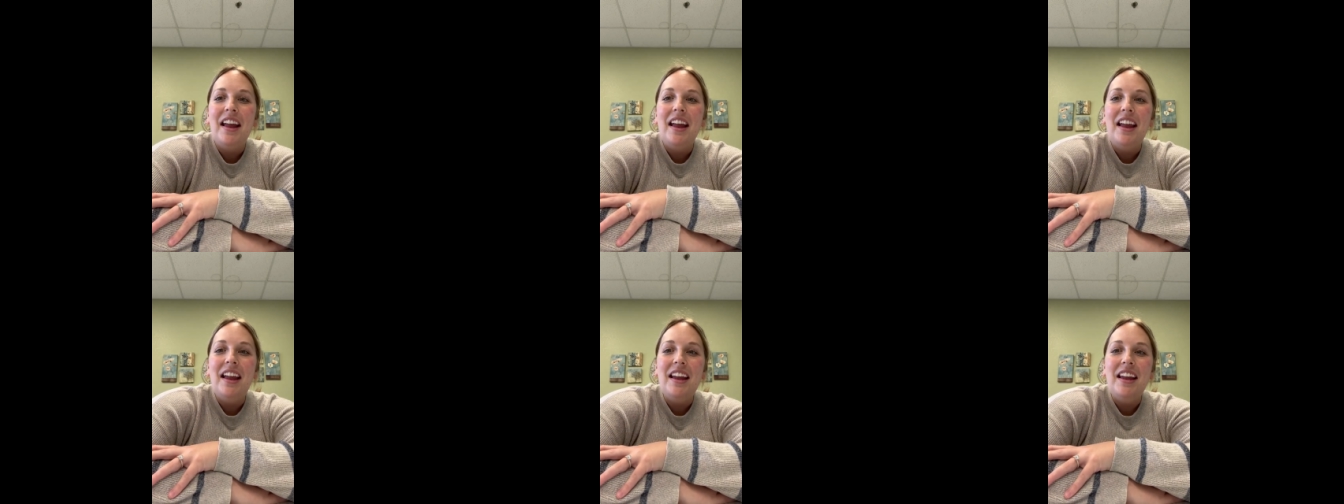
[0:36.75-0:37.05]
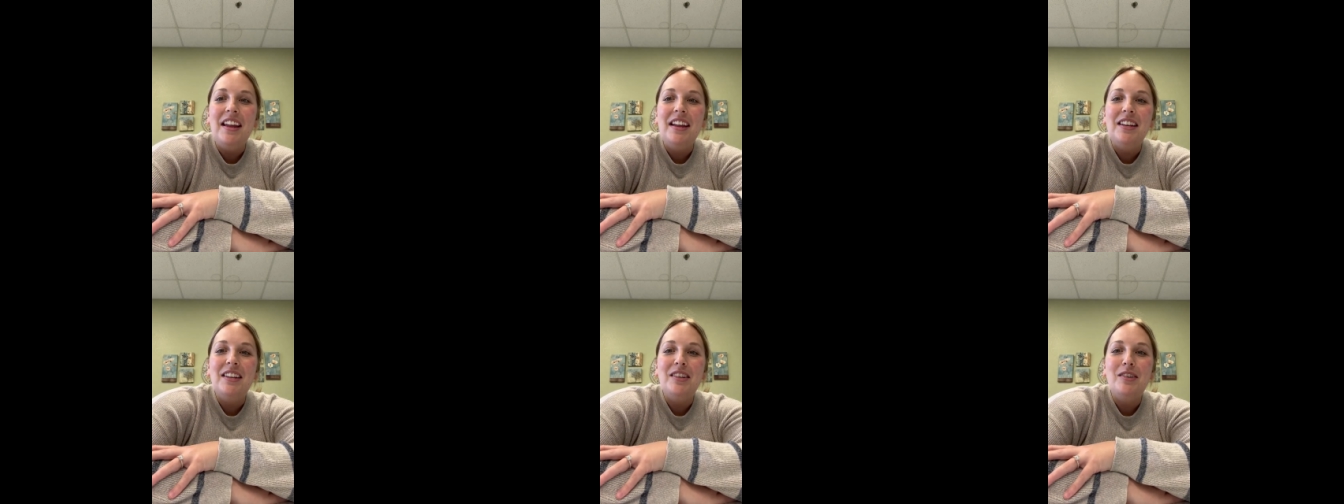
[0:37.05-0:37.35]

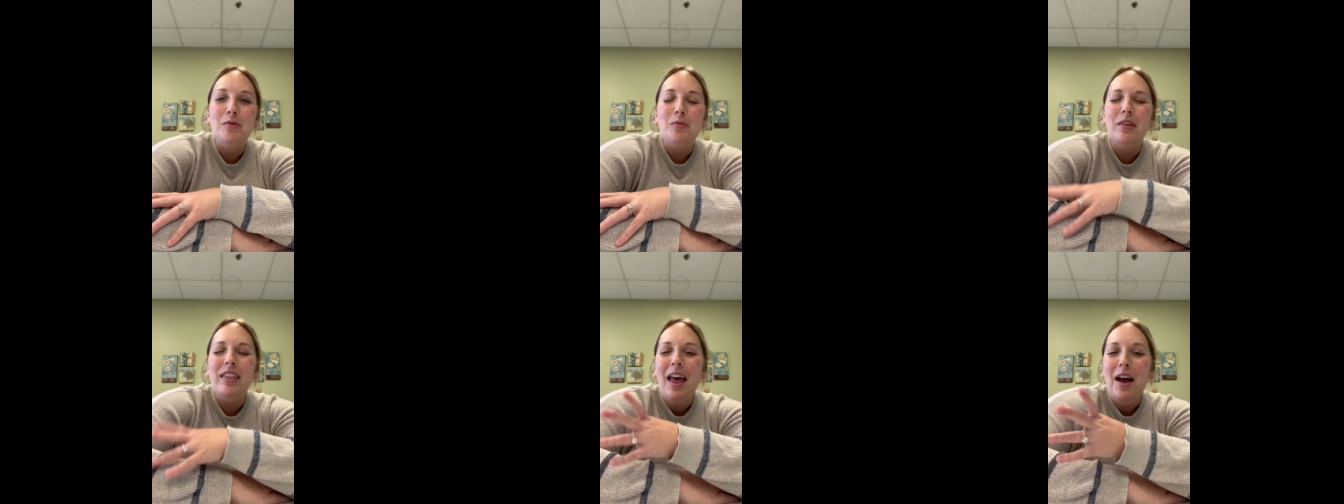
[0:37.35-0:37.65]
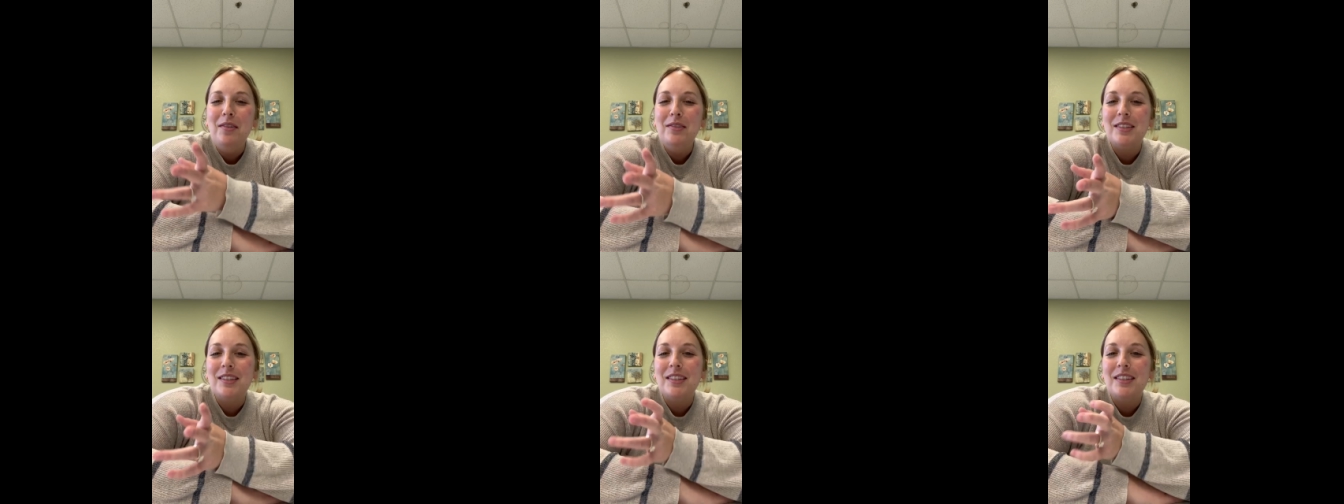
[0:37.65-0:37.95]
And
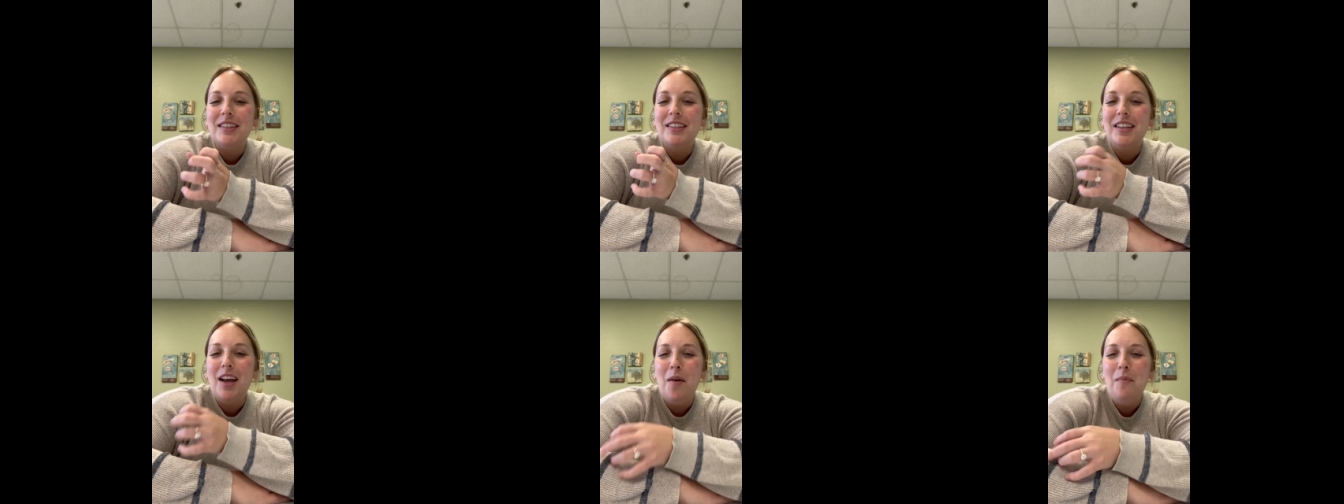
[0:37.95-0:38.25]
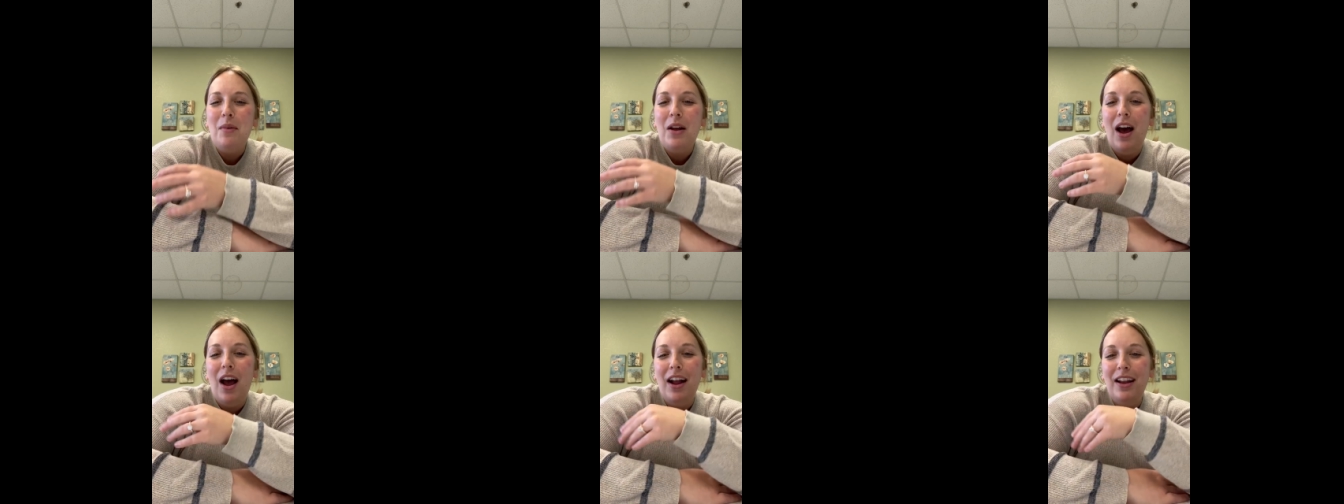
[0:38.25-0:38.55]
without
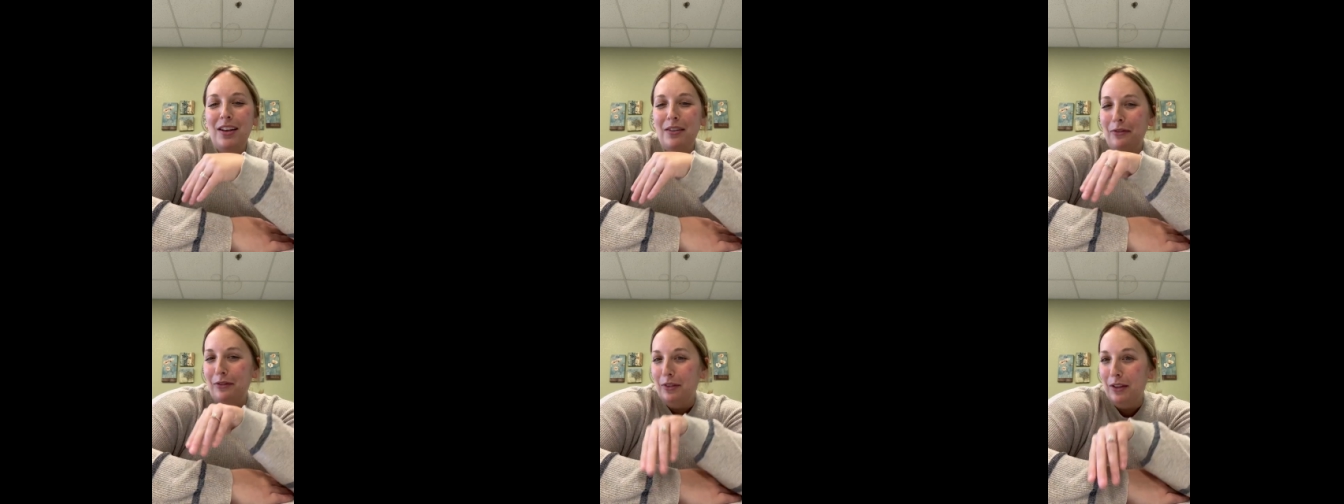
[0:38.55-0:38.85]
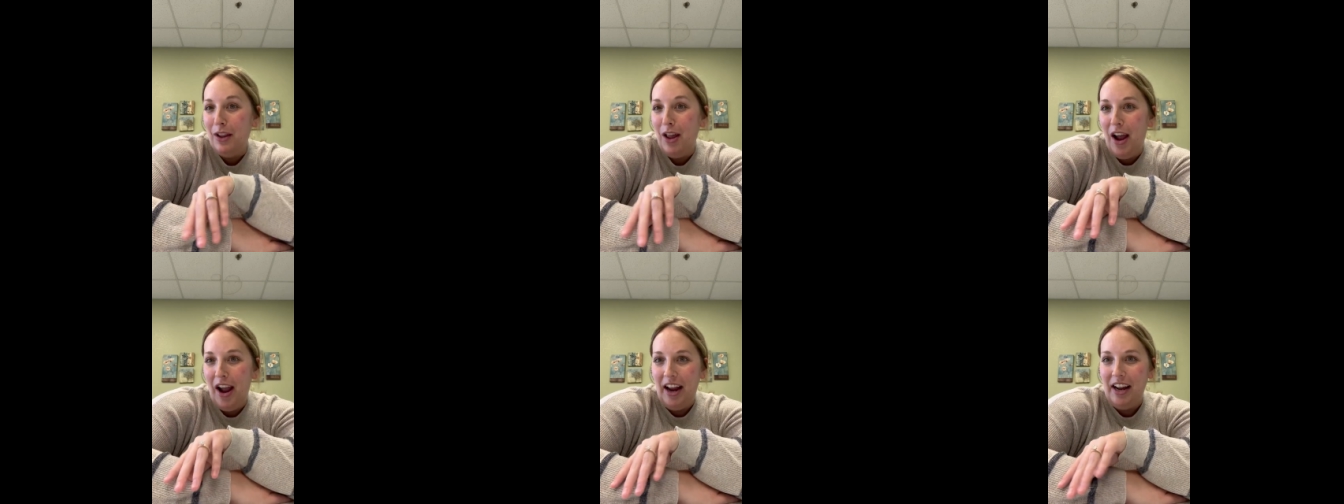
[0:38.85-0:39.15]
some kind of
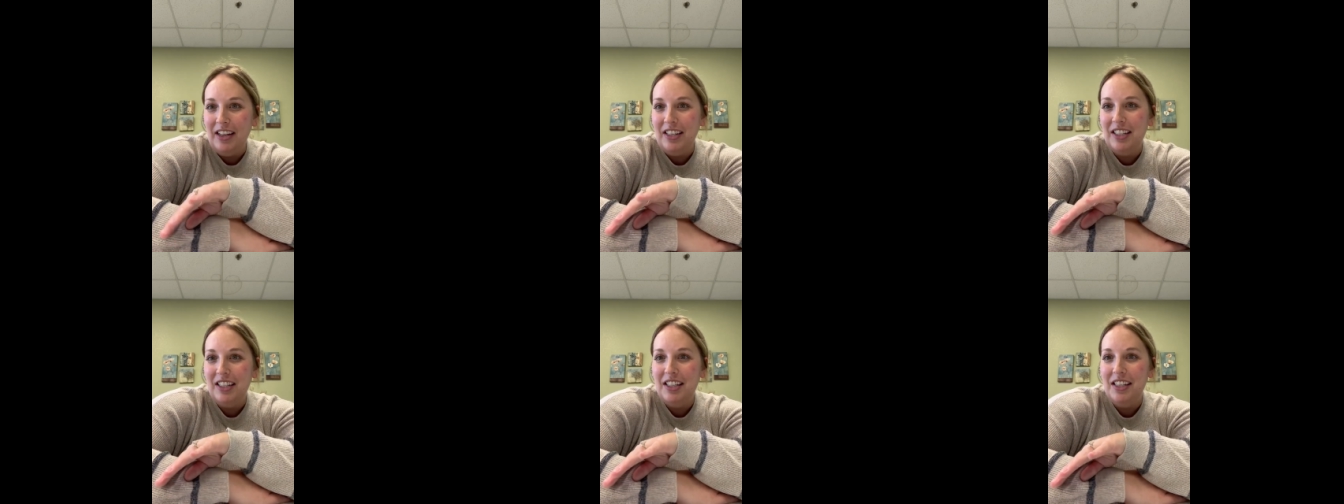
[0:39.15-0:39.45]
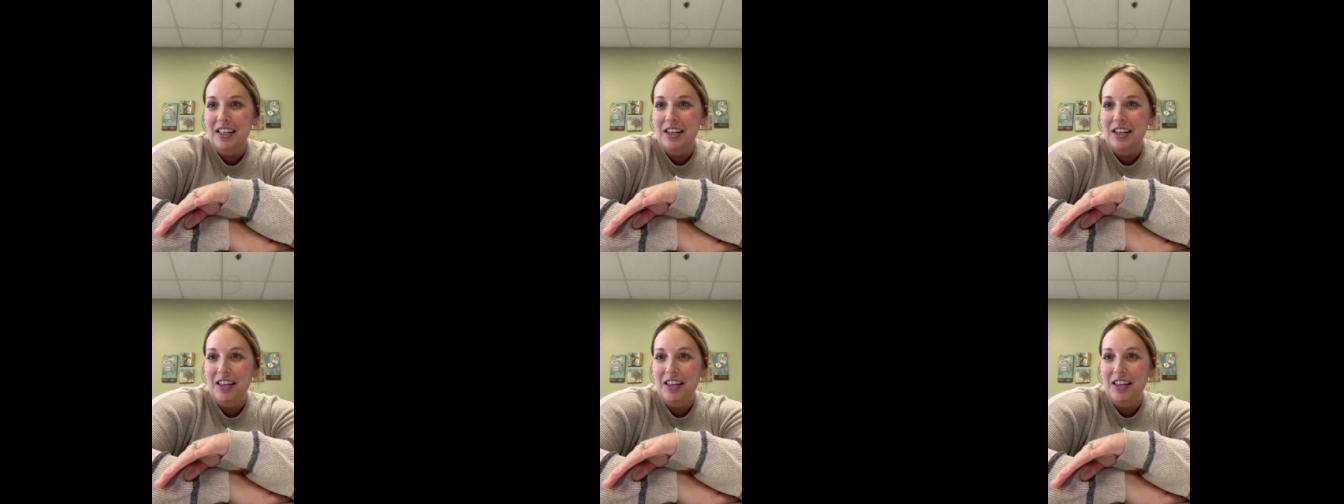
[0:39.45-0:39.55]
light,